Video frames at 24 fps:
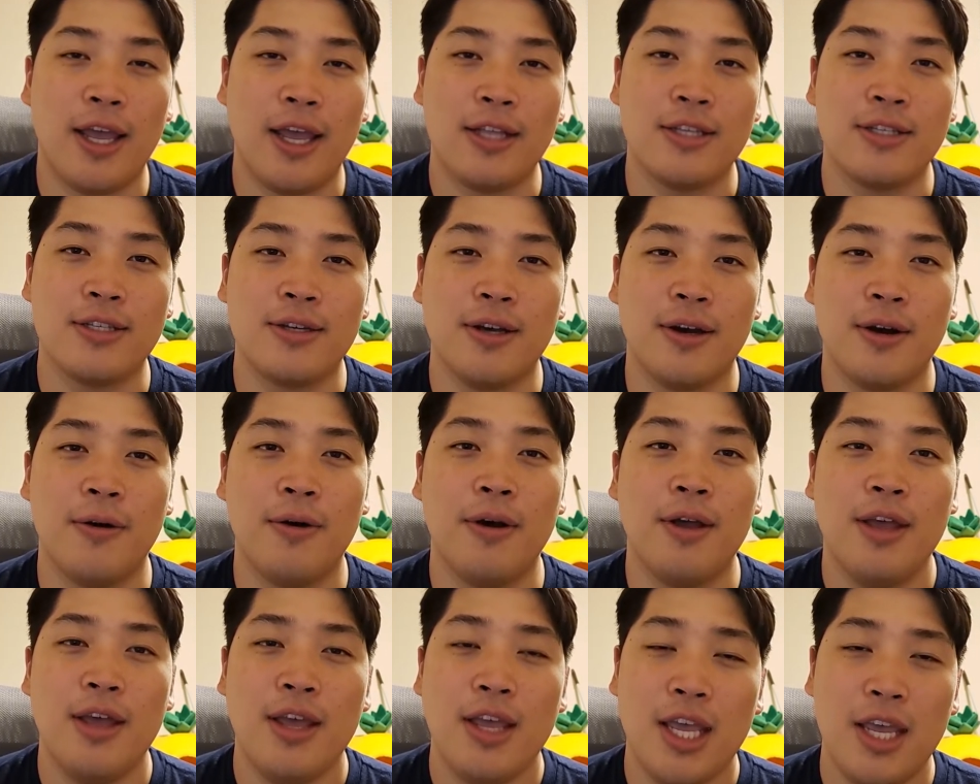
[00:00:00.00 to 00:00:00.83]
And so,
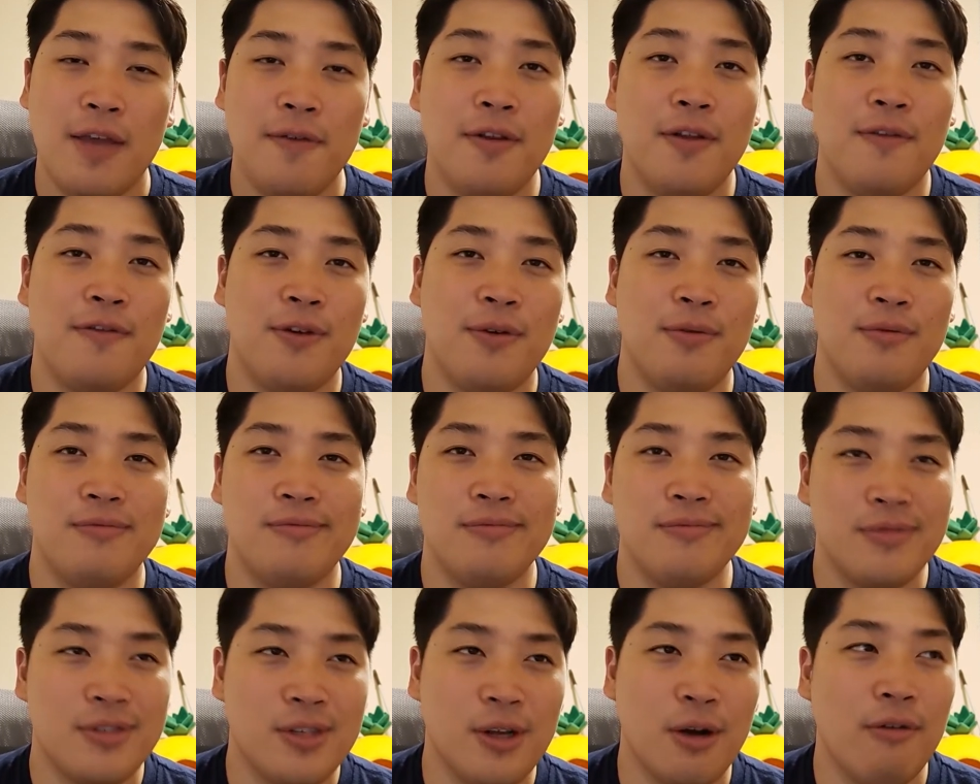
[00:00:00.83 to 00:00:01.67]
even if you
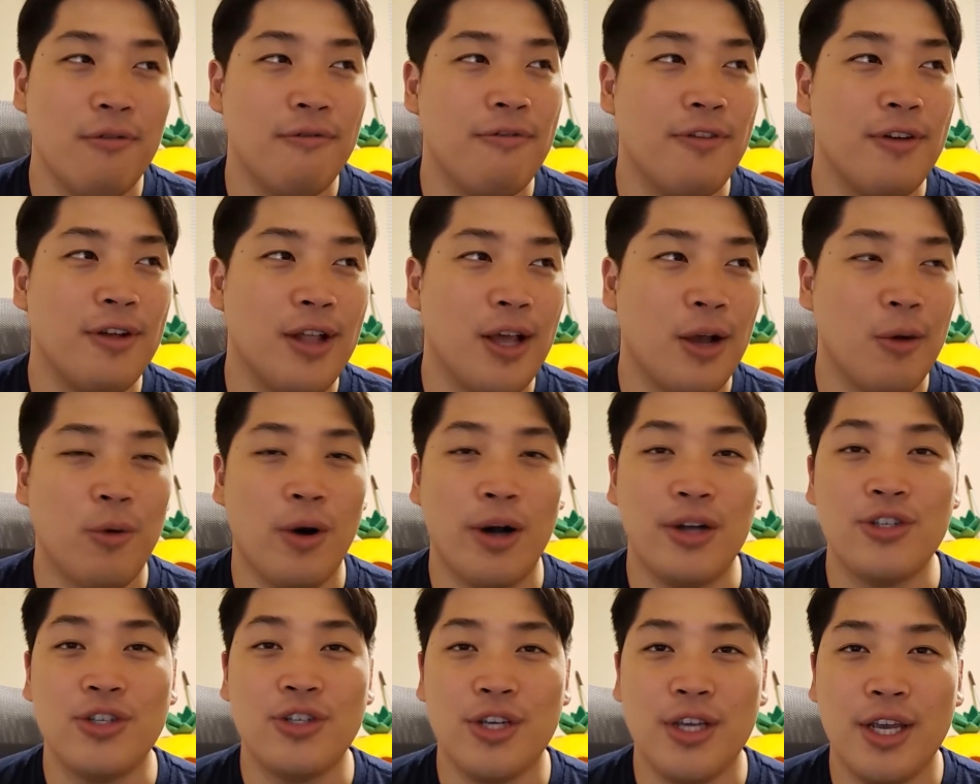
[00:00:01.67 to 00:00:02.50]
don't feel like
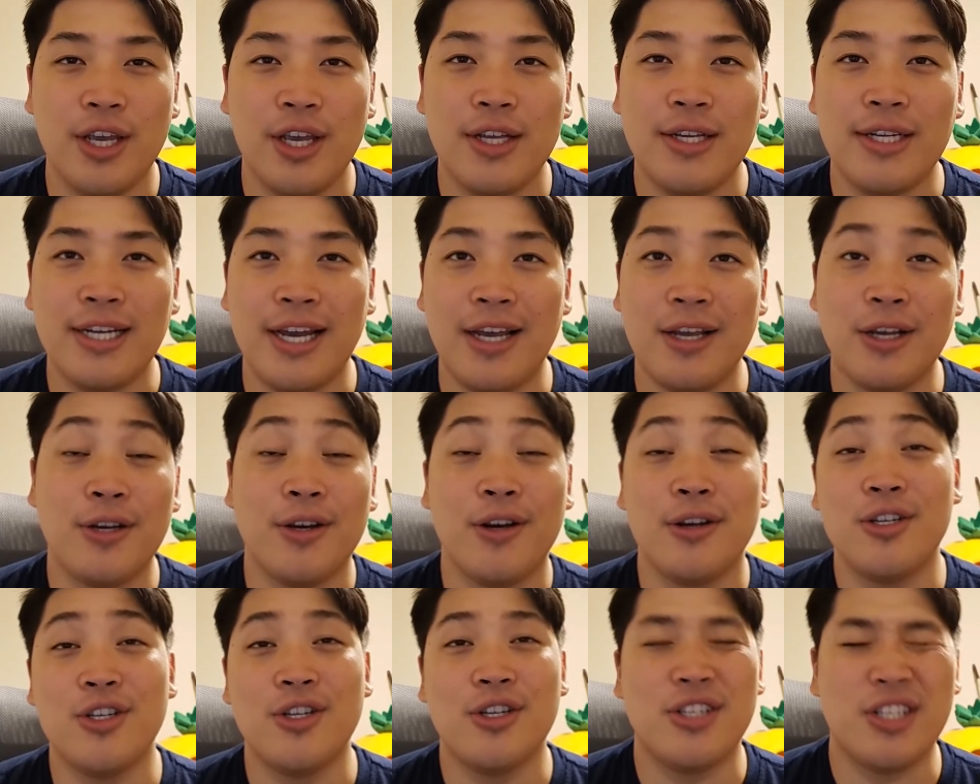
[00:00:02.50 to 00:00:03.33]
watching it, I
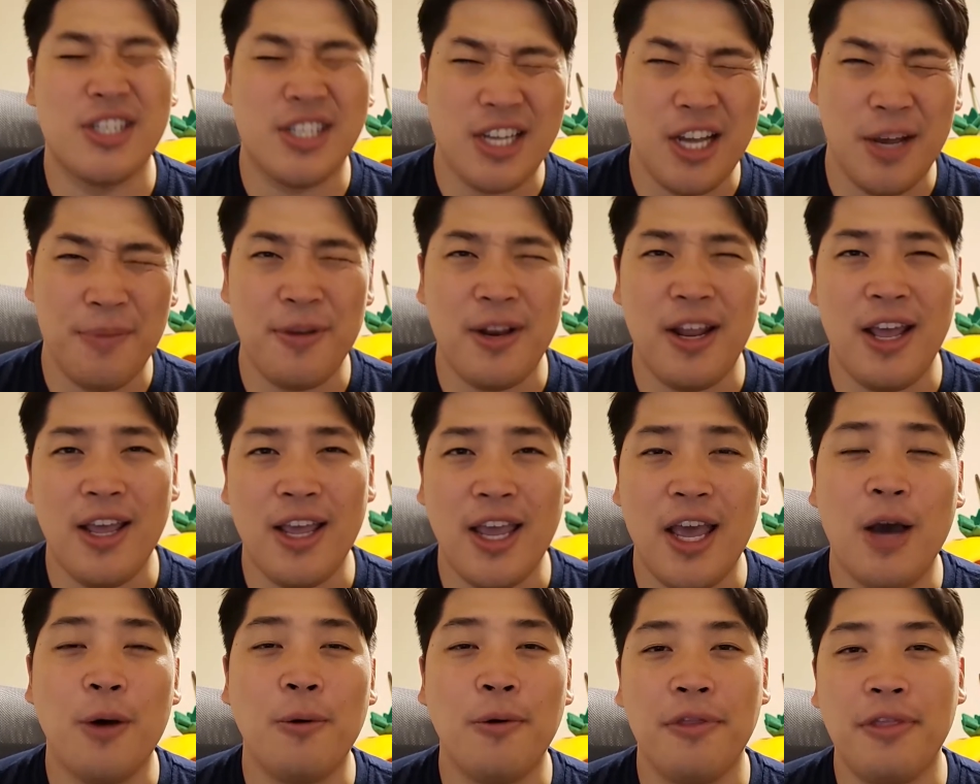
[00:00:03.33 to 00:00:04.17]
encourage you to just come and hang
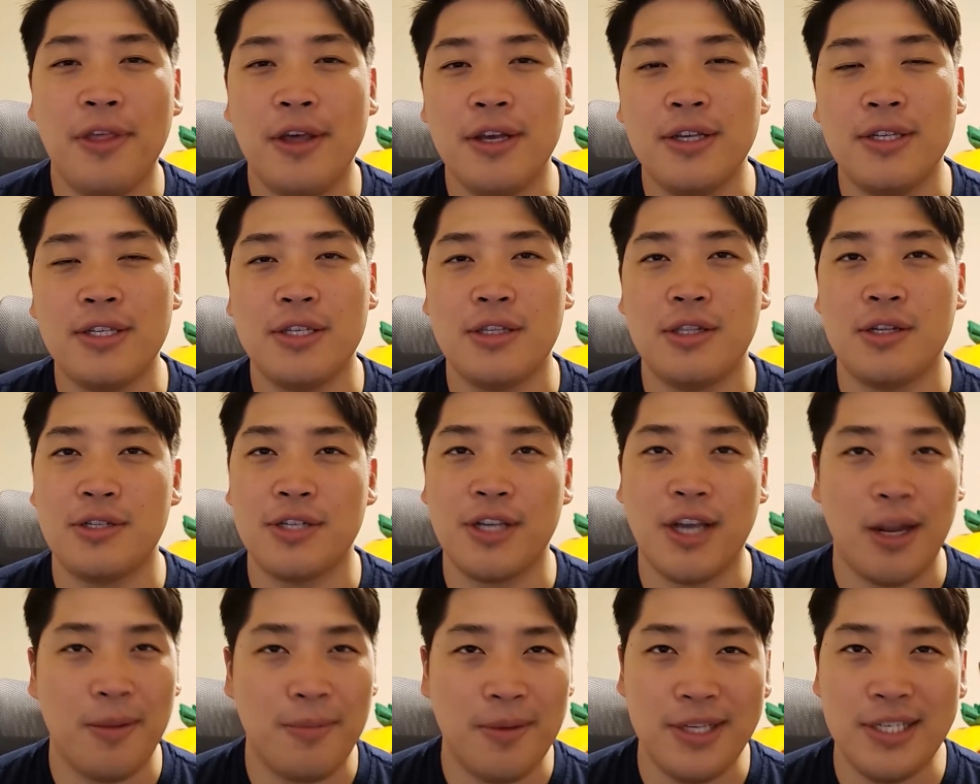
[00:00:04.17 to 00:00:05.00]
out with us. There's
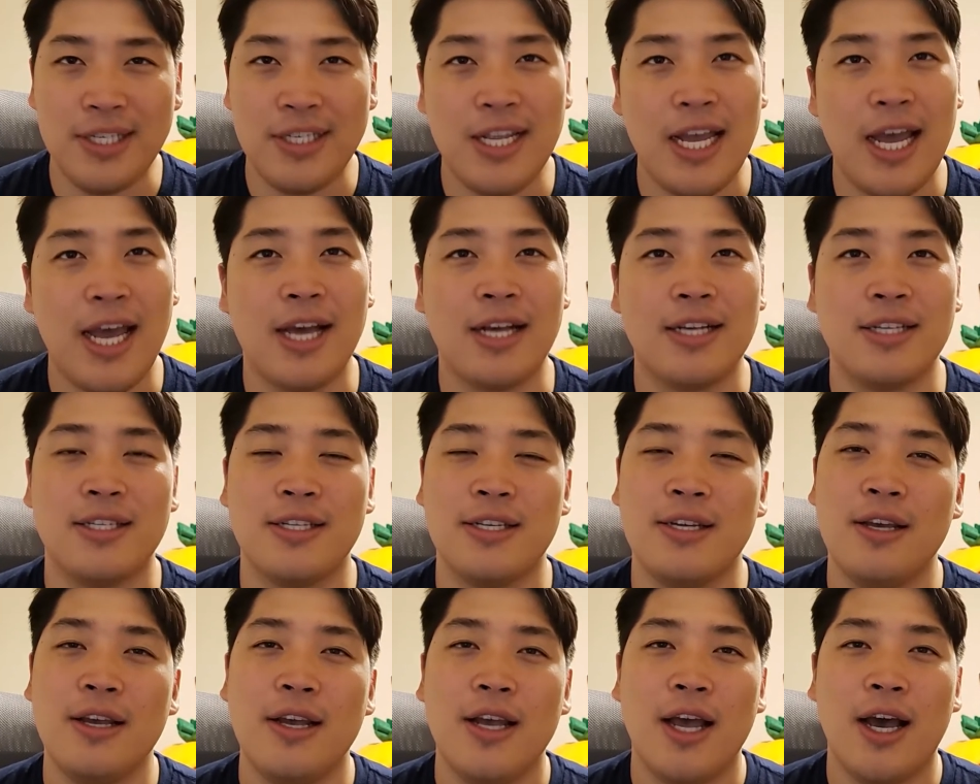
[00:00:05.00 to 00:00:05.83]
going to be snacks,
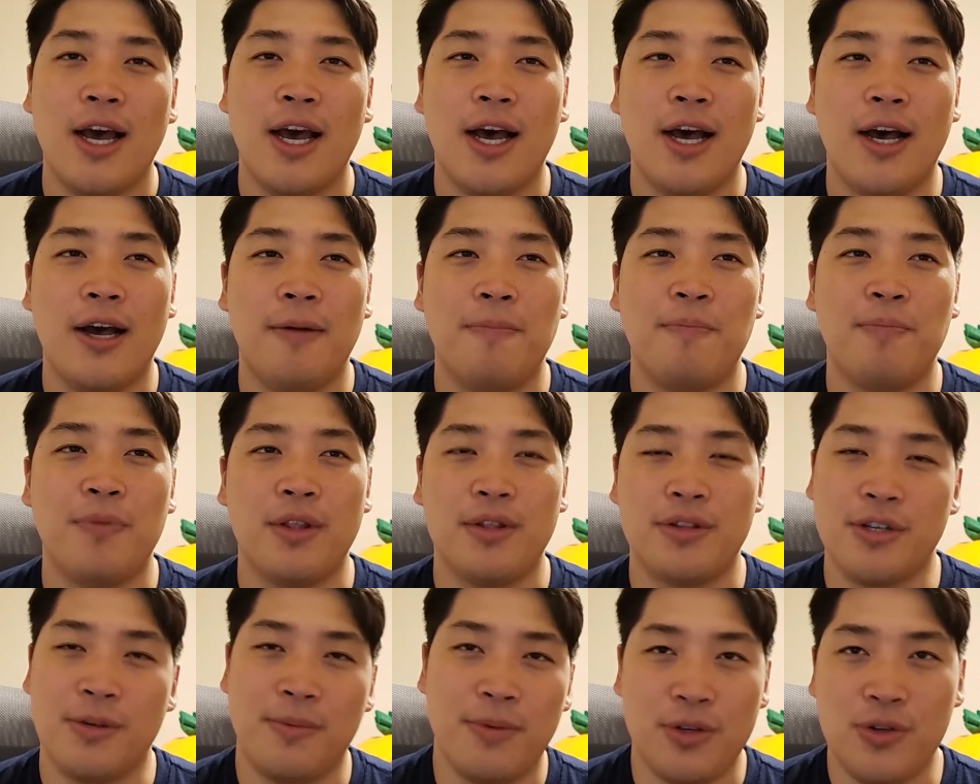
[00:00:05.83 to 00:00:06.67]
um,
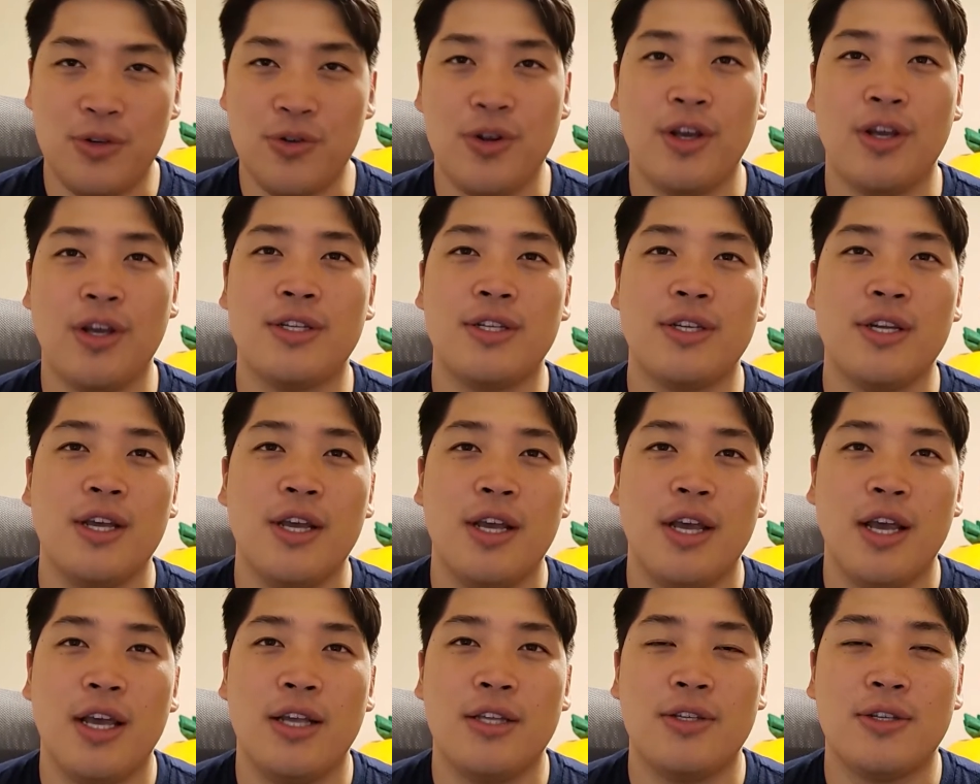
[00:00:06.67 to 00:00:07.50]
drinks,
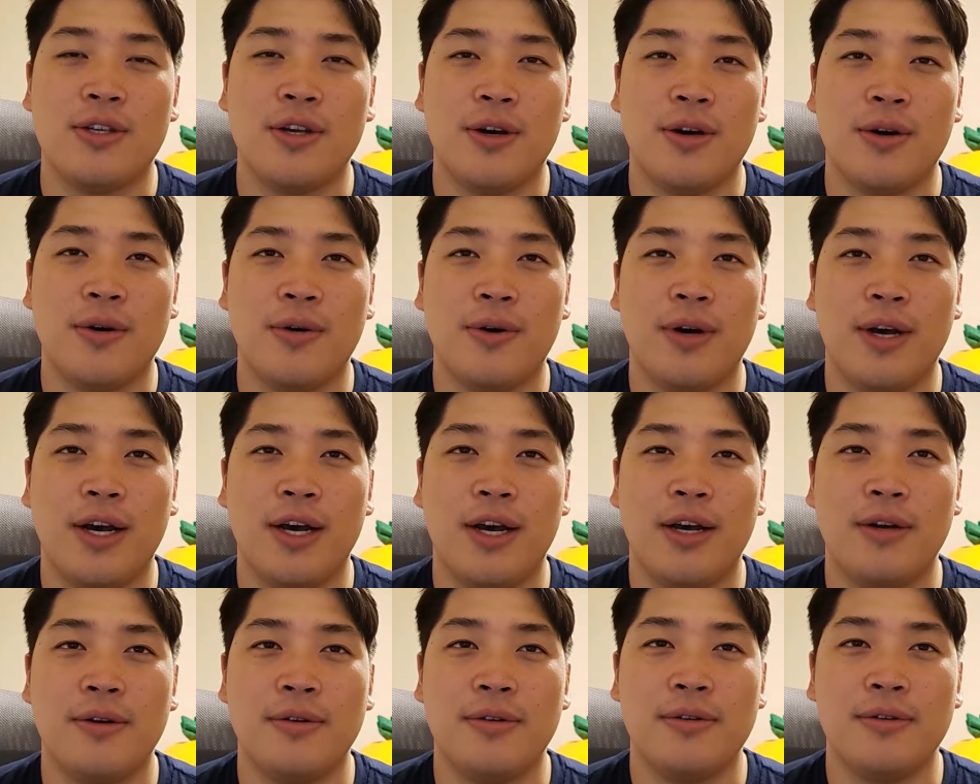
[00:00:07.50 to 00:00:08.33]
and so
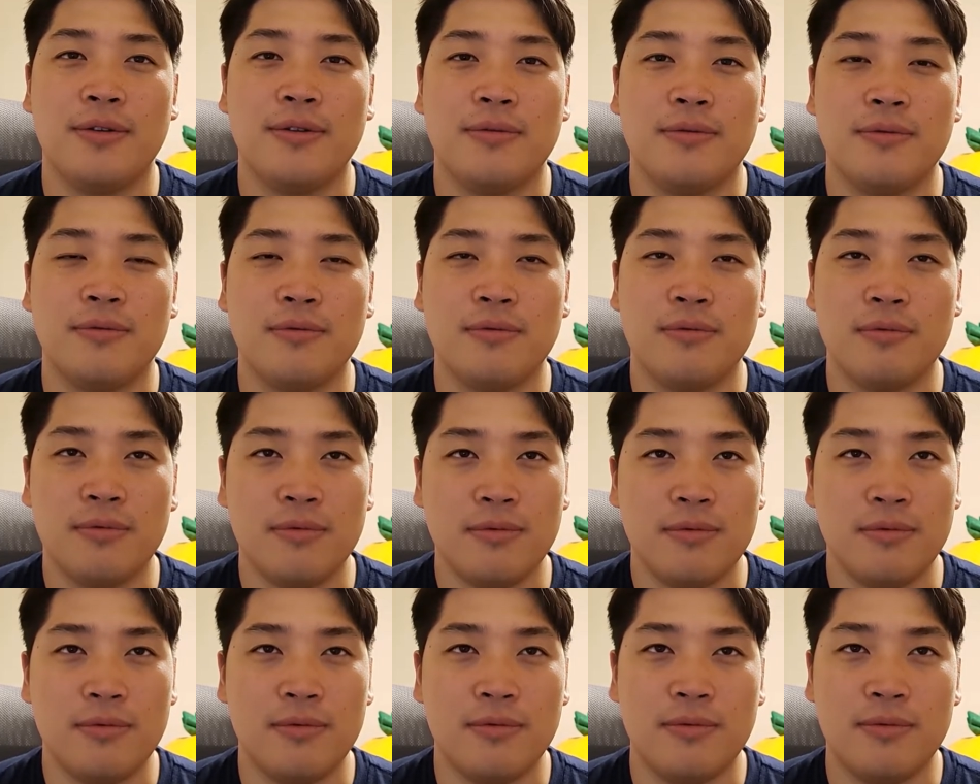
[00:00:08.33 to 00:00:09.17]
uh,
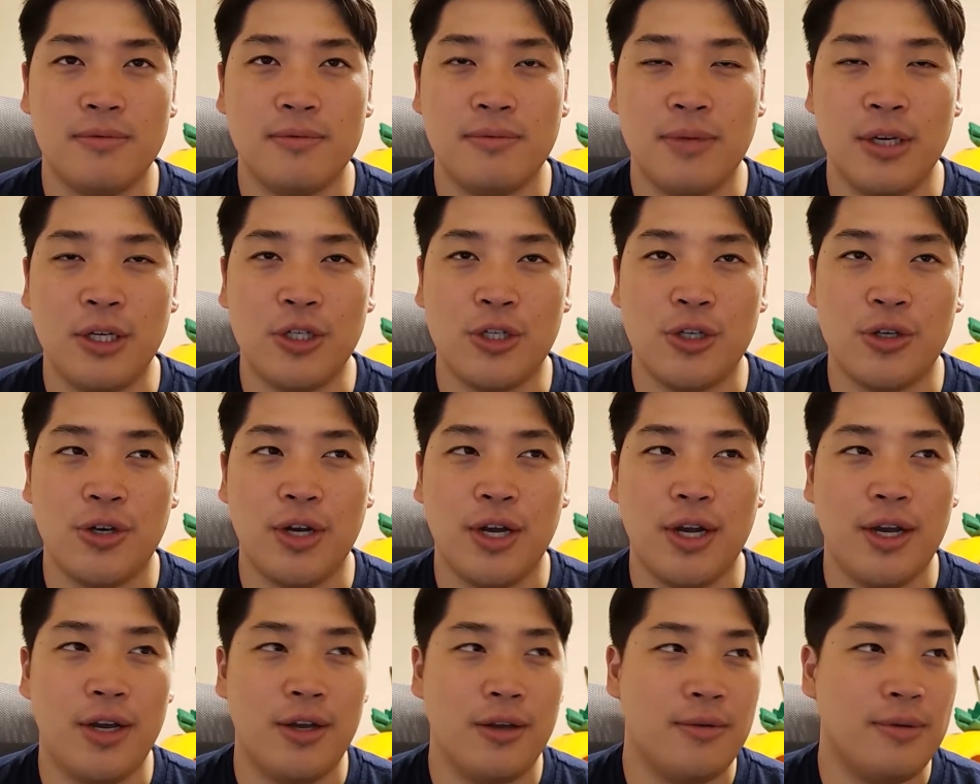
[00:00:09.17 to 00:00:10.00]
make sure
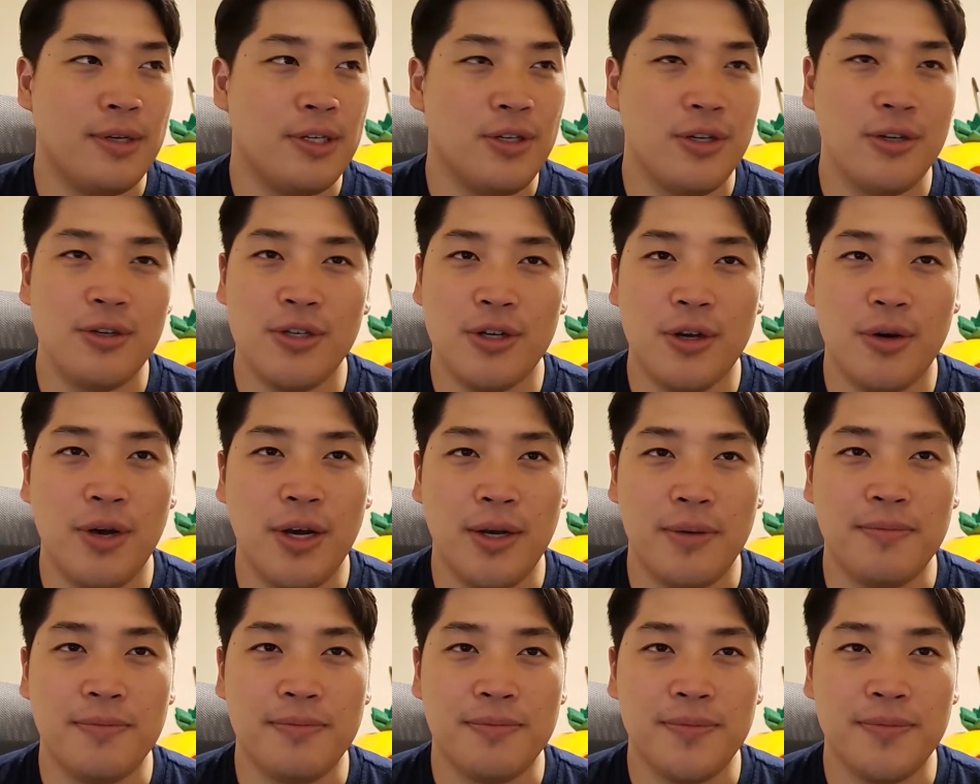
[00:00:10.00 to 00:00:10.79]
uh, make sure you show up.